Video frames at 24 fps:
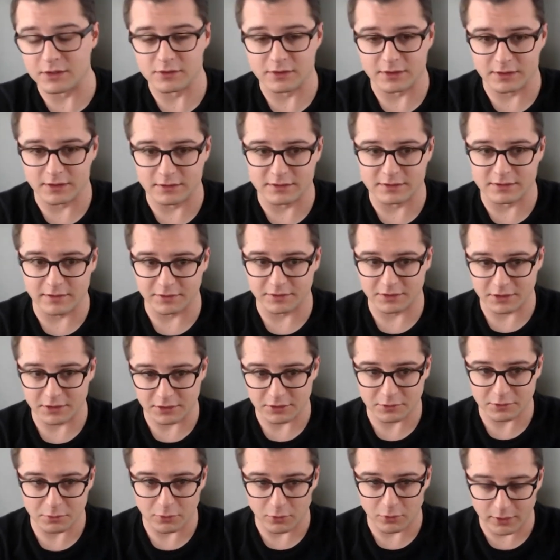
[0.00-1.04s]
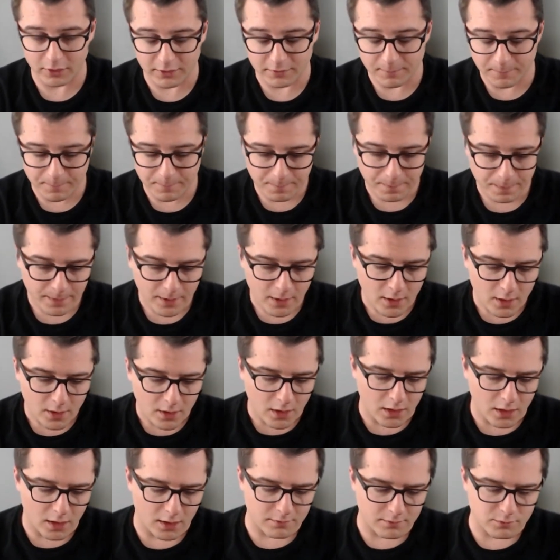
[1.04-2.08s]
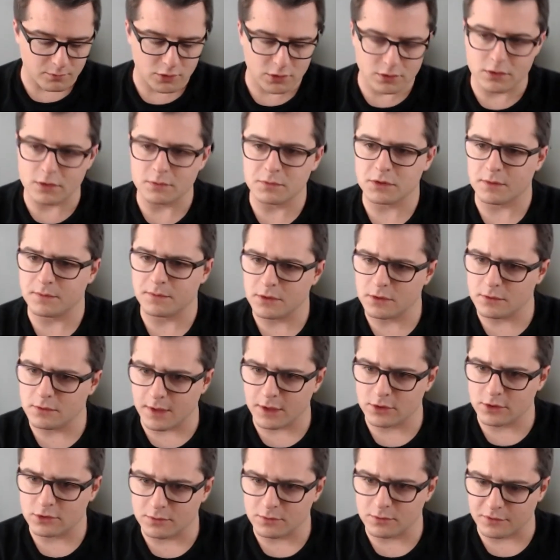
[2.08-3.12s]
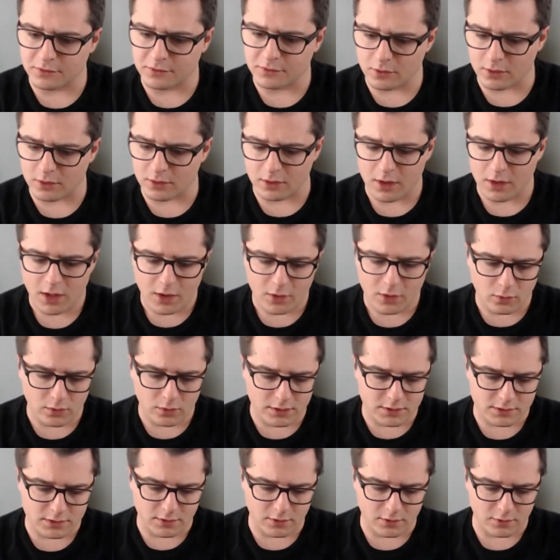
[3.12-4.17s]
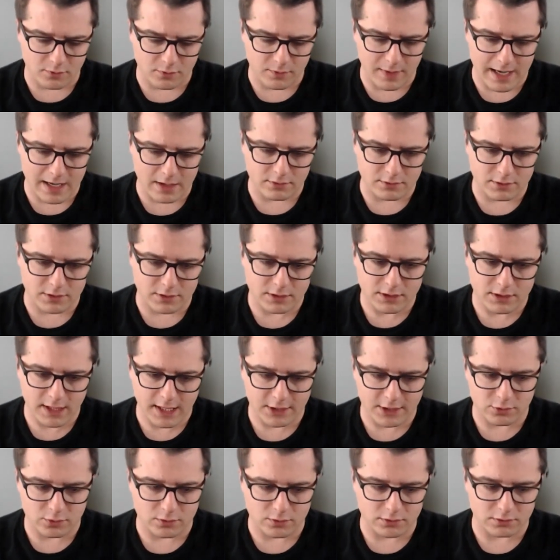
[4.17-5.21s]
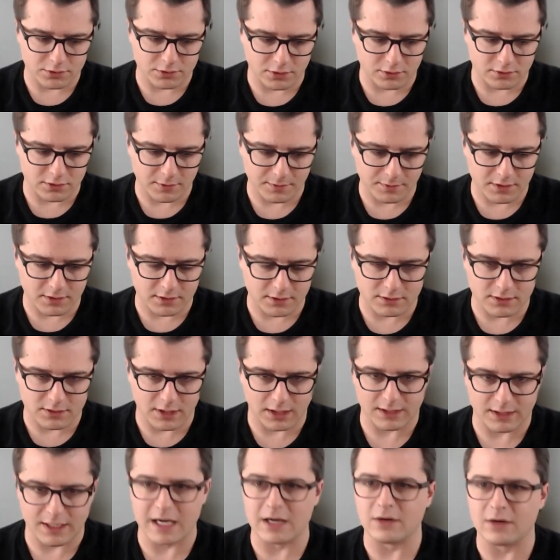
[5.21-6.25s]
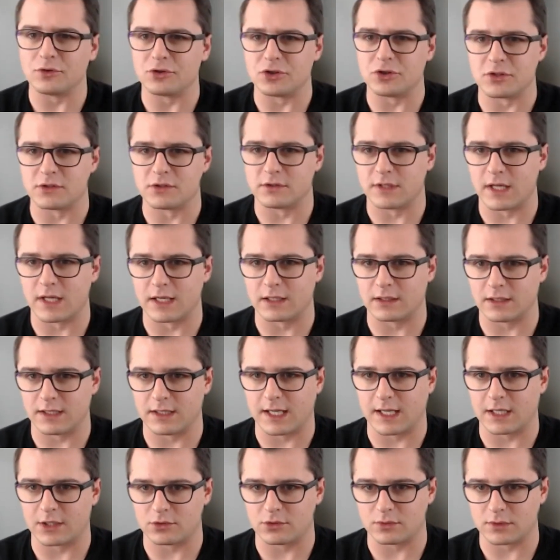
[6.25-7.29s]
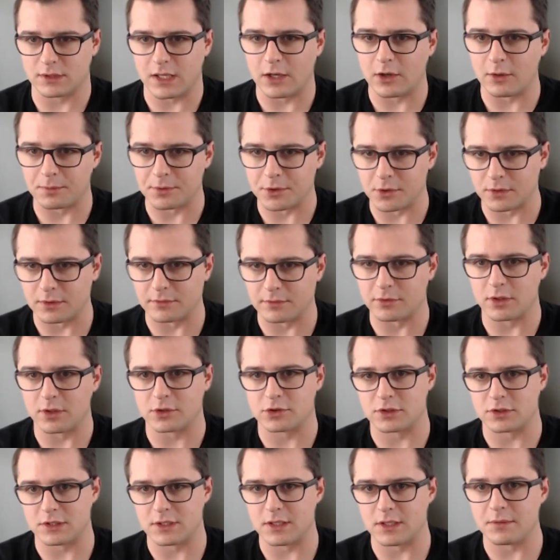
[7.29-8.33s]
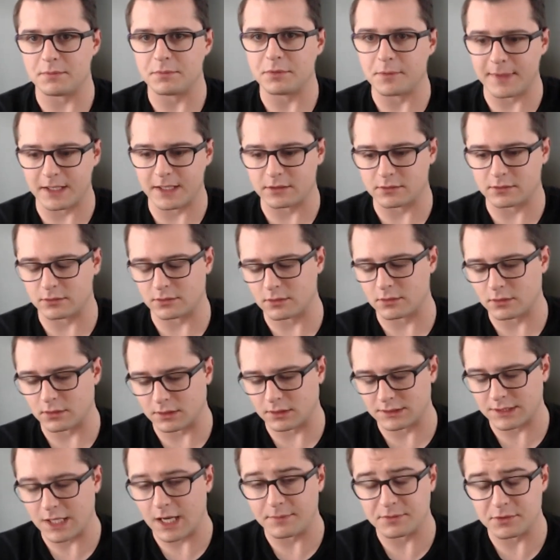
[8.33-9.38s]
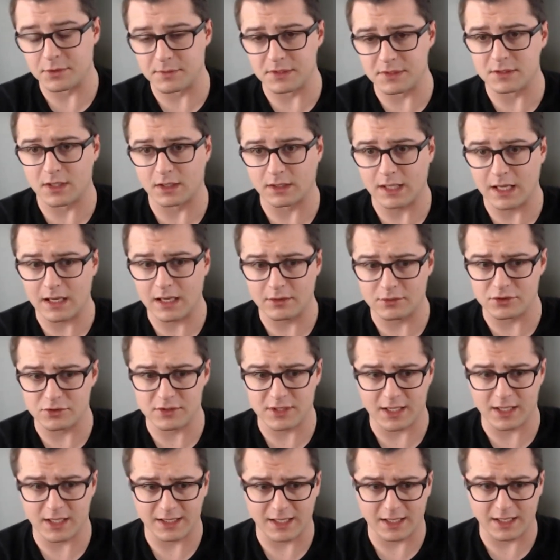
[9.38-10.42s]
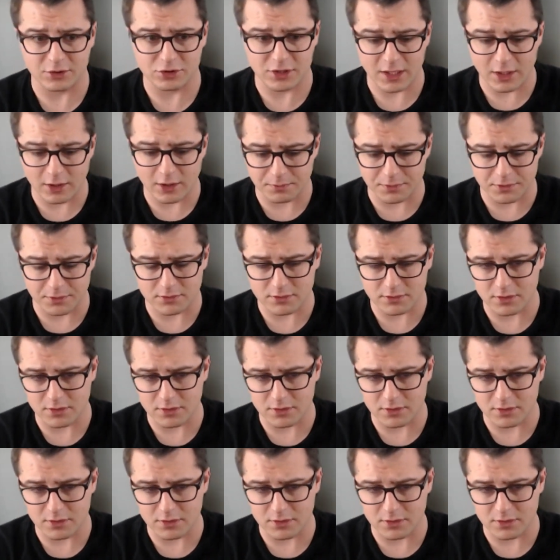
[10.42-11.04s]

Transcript: So I think it's definitely a good point. So Sumi, something you mentioned before was around the actual, some of the technologies that can actually help you. And if you actually implement or adopt some of these technologies that can actually help you.